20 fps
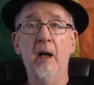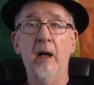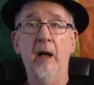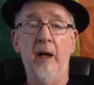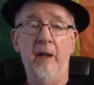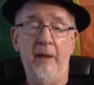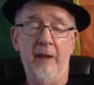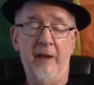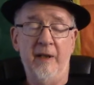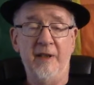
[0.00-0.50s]

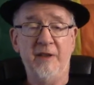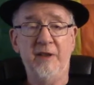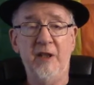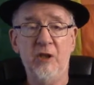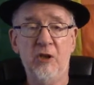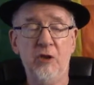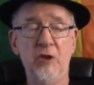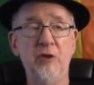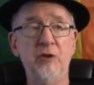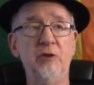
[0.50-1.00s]
In
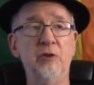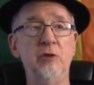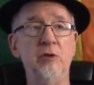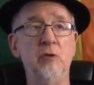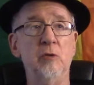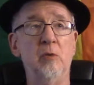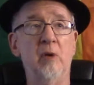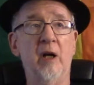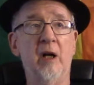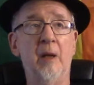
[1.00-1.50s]
addition
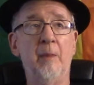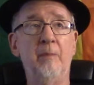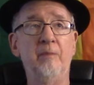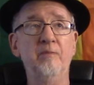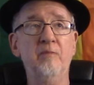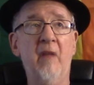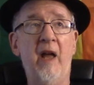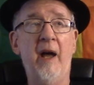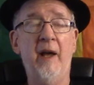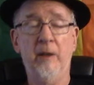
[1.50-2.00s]
to
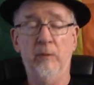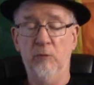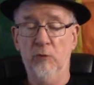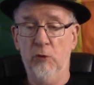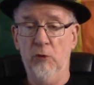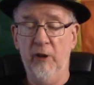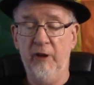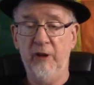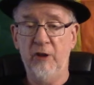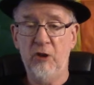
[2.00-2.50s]
Adam Rourke